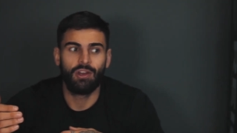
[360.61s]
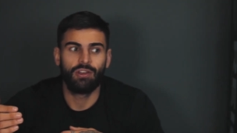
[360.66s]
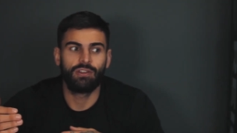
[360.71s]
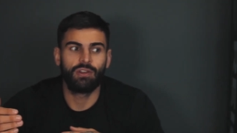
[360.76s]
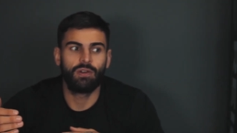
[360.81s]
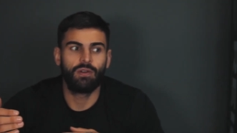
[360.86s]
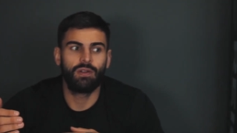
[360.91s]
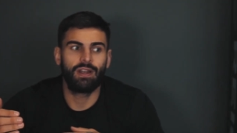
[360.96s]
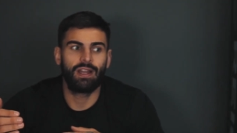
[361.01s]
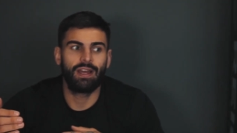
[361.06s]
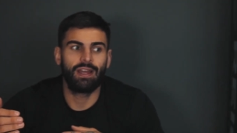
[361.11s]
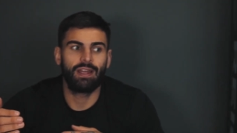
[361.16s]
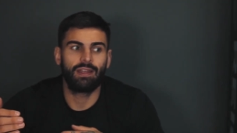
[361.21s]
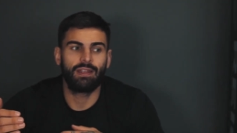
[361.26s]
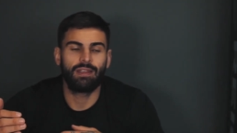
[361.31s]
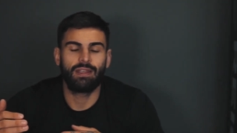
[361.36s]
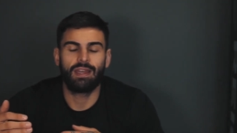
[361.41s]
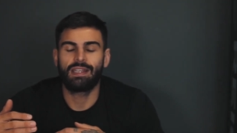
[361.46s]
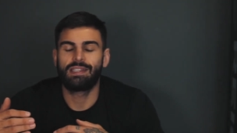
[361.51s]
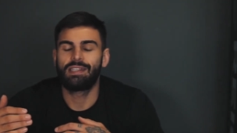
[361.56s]
don't
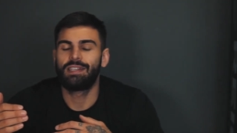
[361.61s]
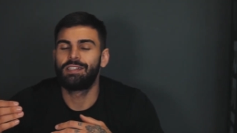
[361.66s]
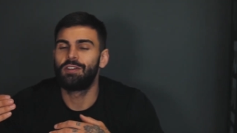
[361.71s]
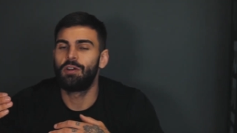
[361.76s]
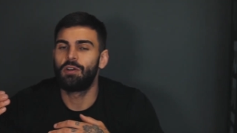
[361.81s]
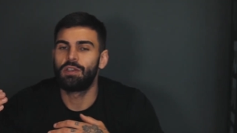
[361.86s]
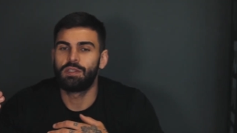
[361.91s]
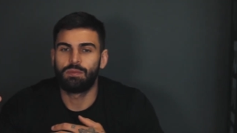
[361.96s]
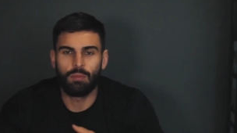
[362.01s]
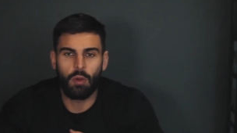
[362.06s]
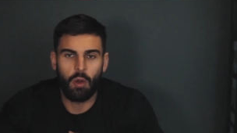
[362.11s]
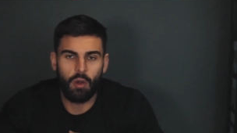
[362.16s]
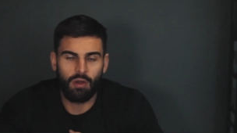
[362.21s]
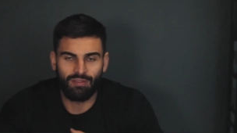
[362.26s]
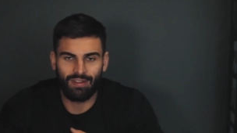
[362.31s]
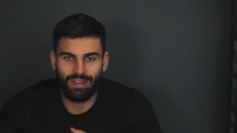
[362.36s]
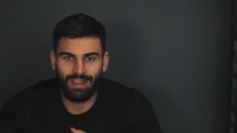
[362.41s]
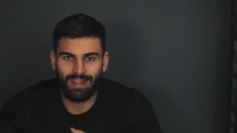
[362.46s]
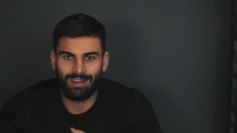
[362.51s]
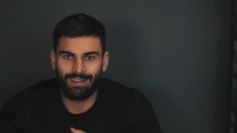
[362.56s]
like, yes, it's not as
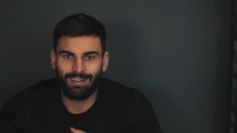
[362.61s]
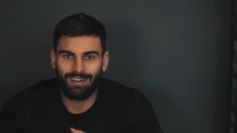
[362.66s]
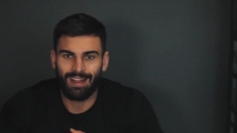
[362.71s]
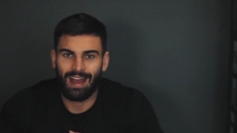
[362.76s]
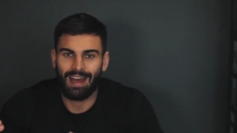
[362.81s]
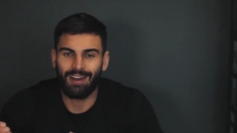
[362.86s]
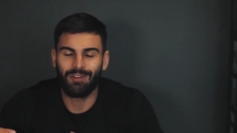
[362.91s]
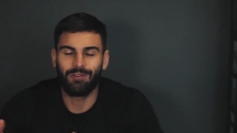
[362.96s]
motivating. I